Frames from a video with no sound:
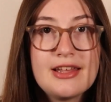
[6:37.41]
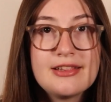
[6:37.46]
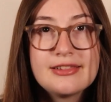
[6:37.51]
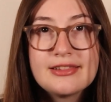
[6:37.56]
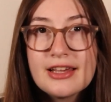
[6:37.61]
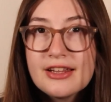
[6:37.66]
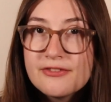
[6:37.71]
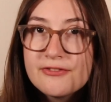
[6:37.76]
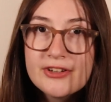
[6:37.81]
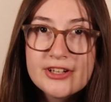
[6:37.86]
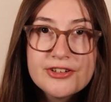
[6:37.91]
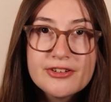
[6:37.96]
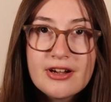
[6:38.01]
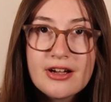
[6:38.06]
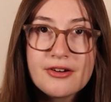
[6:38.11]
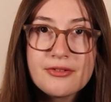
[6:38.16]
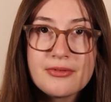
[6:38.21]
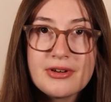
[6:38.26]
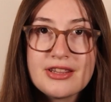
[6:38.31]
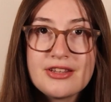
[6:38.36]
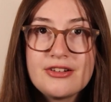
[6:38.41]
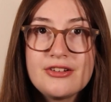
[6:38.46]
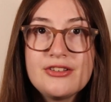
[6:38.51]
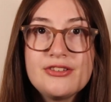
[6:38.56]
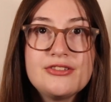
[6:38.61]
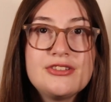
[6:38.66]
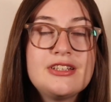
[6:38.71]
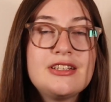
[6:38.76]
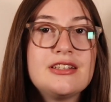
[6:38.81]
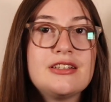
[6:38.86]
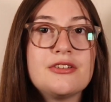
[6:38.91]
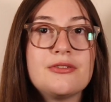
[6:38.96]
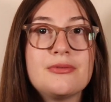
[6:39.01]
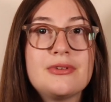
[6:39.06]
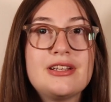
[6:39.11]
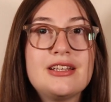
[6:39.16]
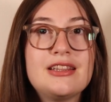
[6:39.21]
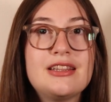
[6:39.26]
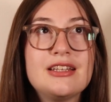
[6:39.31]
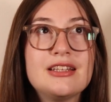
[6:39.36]
and then figure out whether you need to
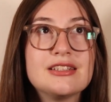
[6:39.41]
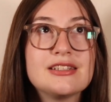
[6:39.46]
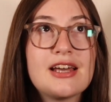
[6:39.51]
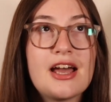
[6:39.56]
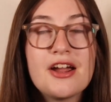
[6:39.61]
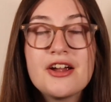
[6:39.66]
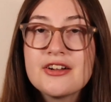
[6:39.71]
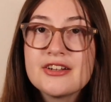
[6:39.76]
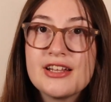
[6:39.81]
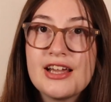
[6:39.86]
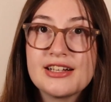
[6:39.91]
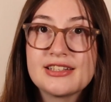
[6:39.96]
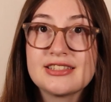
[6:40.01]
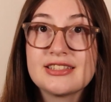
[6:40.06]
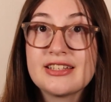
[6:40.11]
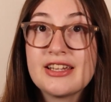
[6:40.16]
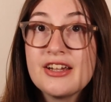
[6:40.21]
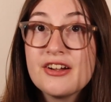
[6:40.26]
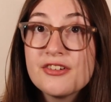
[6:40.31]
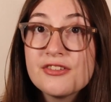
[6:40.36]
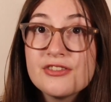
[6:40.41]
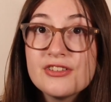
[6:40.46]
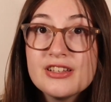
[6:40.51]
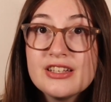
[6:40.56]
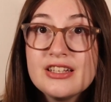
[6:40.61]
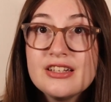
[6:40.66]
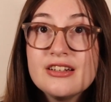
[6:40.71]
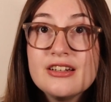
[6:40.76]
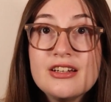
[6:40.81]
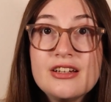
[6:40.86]
read the entire text carefully,